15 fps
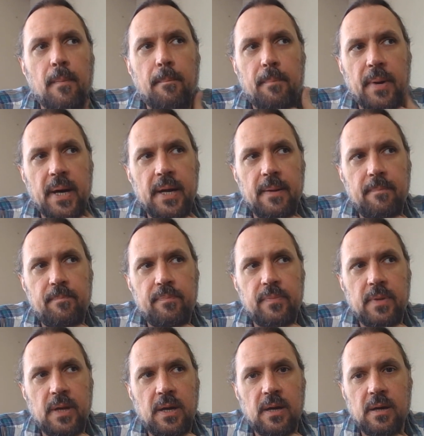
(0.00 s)
but
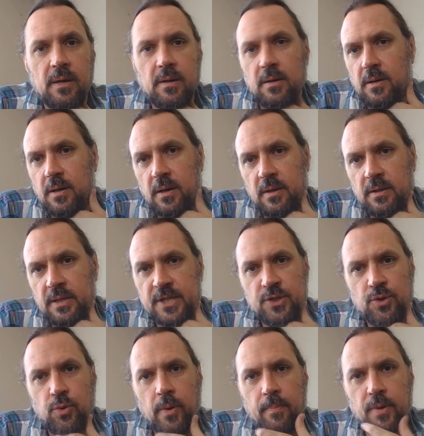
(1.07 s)
let's
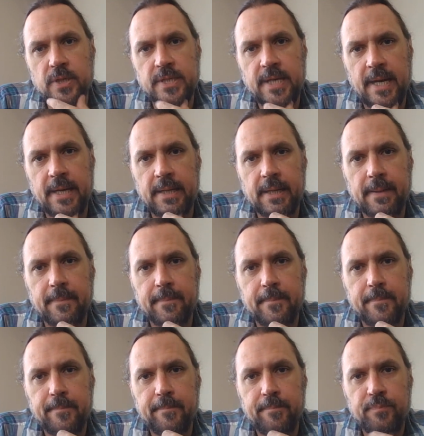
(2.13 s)
quit pretending,
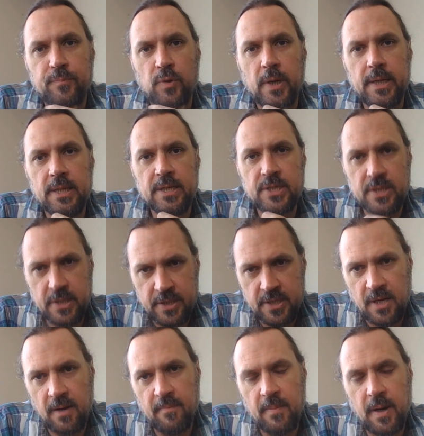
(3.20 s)
right? Let's
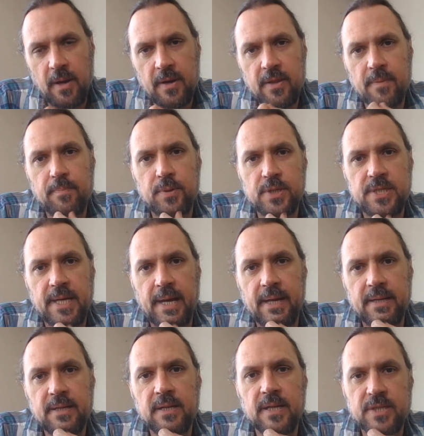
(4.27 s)
come out of the
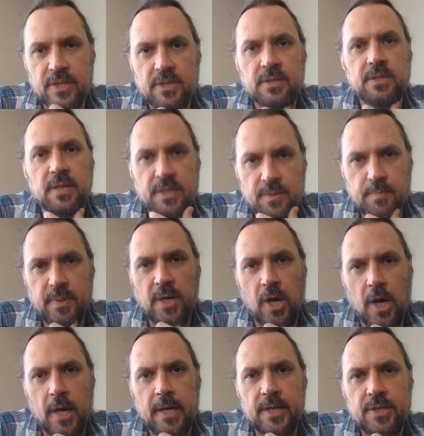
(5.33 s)
pretend, and let's be
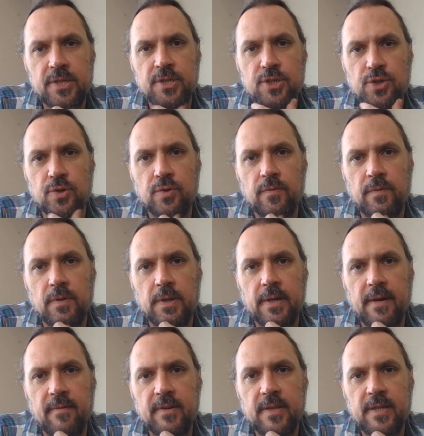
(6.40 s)
honest and truthful and
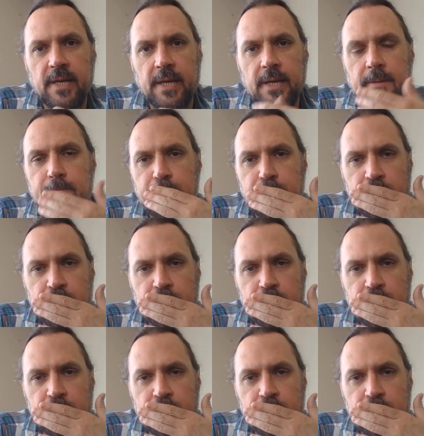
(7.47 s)
everything,